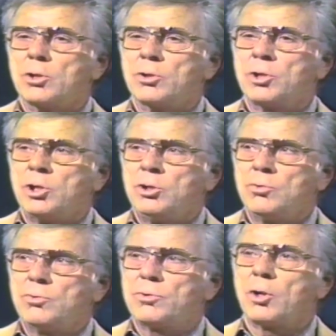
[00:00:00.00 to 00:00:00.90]
the
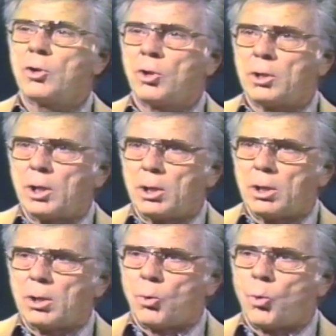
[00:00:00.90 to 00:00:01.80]
youth
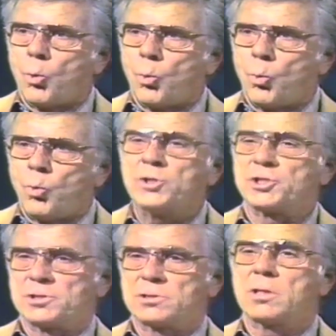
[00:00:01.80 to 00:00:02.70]

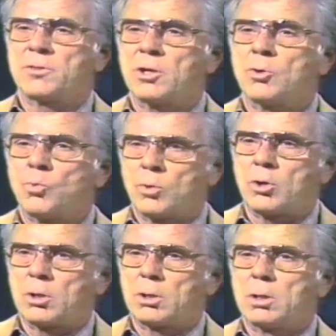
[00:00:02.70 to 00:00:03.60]
wishes there
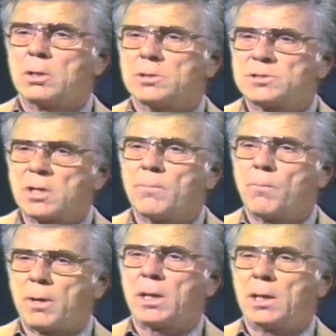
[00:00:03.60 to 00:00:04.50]
were
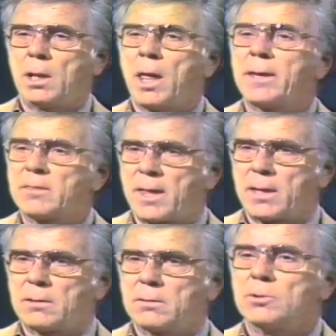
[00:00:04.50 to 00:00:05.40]
somebody like
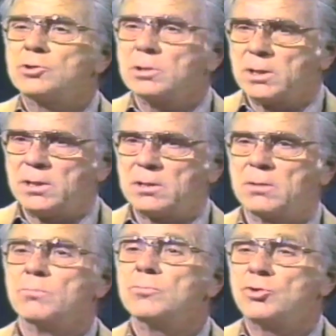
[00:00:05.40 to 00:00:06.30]
that to lead
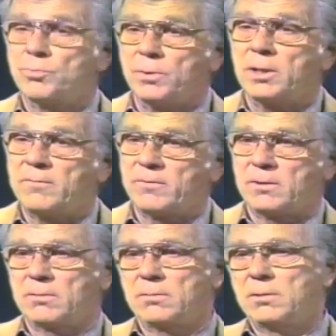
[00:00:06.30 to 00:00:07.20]
them, to believe
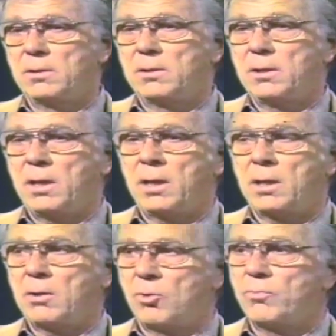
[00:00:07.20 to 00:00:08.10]
in. And
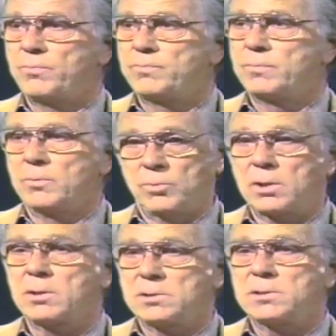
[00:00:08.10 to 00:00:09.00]
I hope one
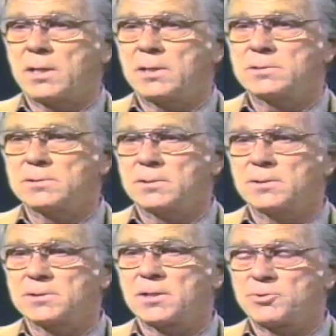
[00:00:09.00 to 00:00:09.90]
of these days
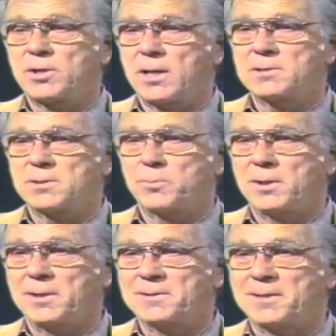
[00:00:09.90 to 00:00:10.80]
this country has somebody
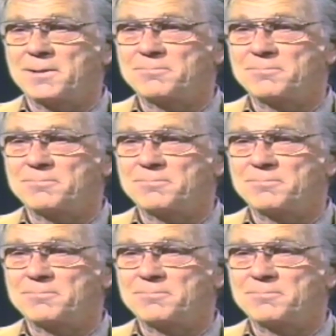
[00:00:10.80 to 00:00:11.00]
like that.